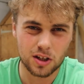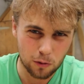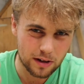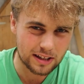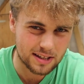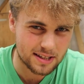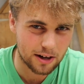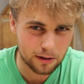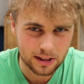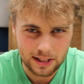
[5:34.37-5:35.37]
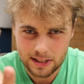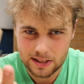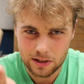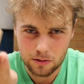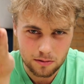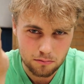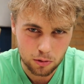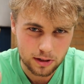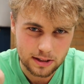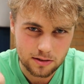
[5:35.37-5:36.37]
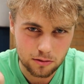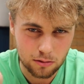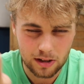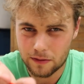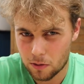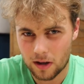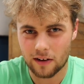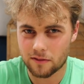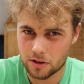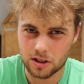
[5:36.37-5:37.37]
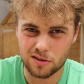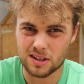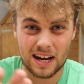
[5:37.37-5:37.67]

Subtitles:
You don't necessarily need to use a multi-tool. If you don't have one, you can use a